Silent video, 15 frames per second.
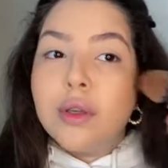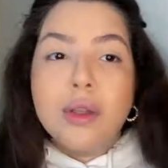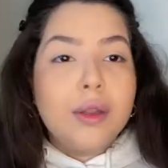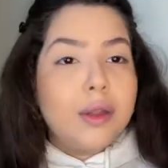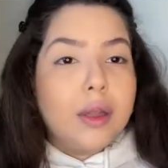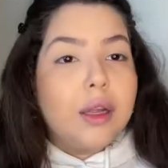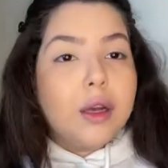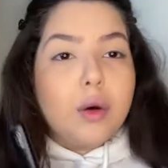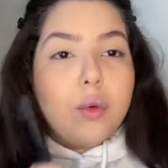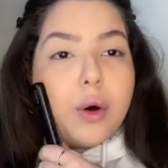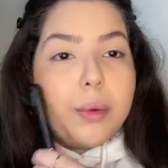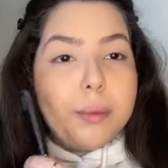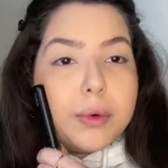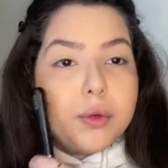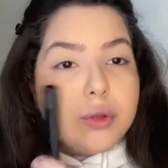Like
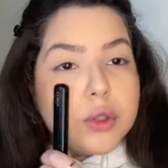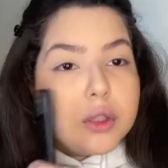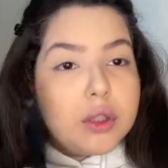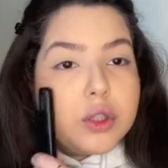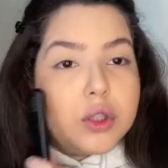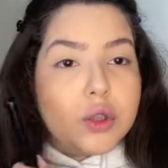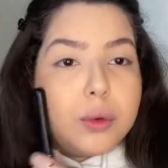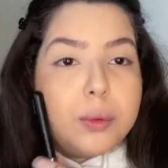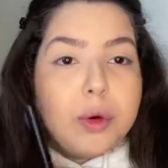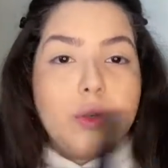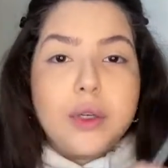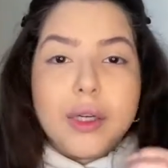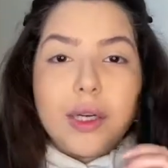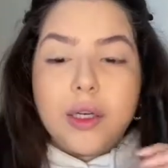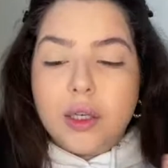what bones? There's no bone
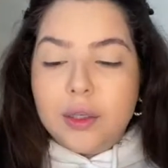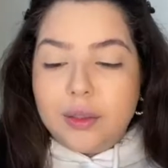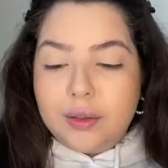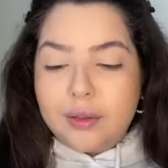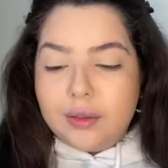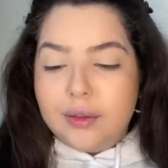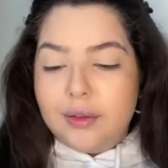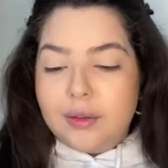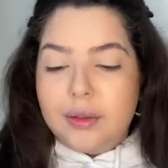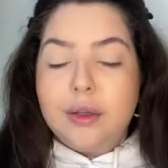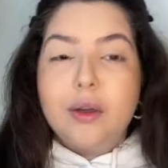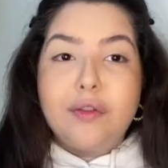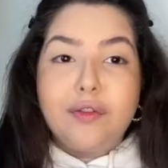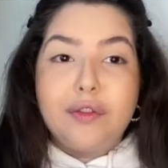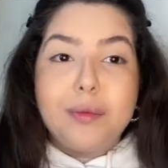here,
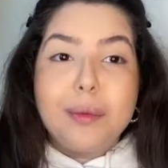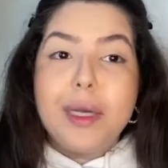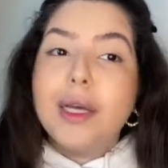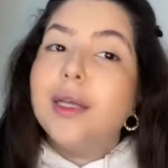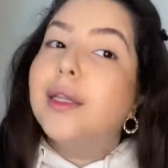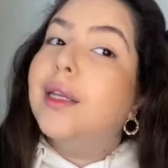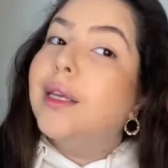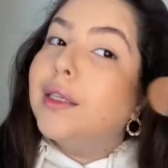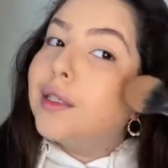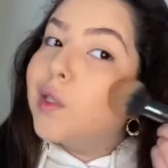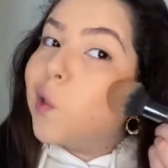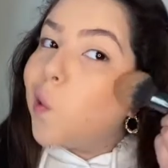for me at least.